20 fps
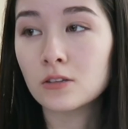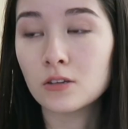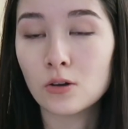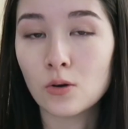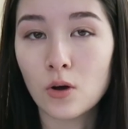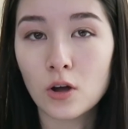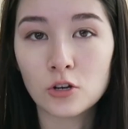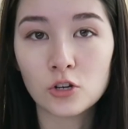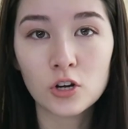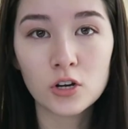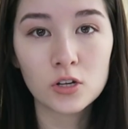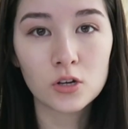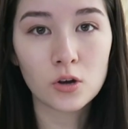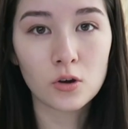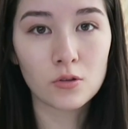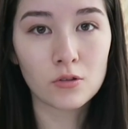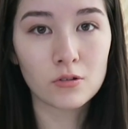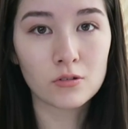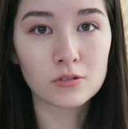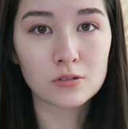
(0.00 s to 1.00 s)
So I
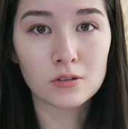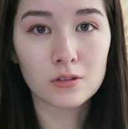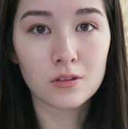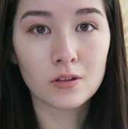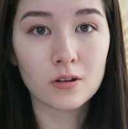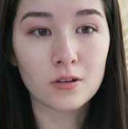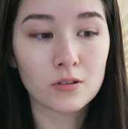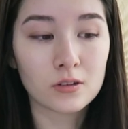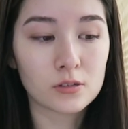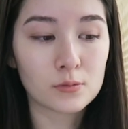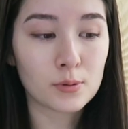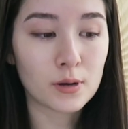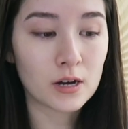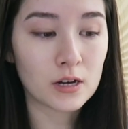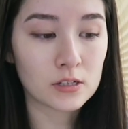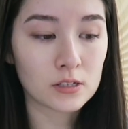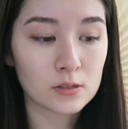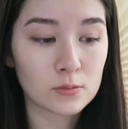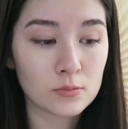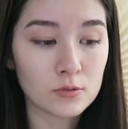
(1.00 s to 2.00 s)
try to go there as little as
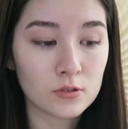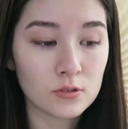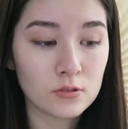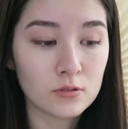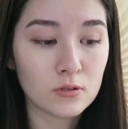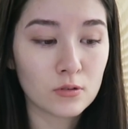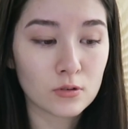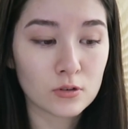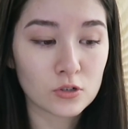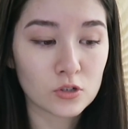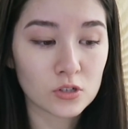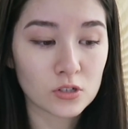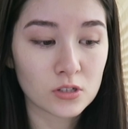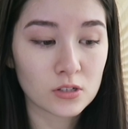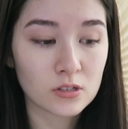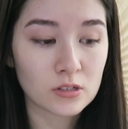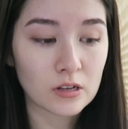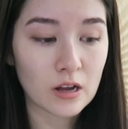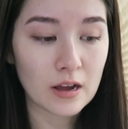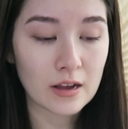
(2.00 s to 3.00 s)
possible, or
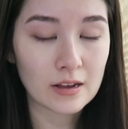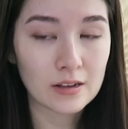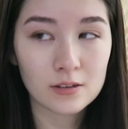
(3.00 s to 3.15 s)
just,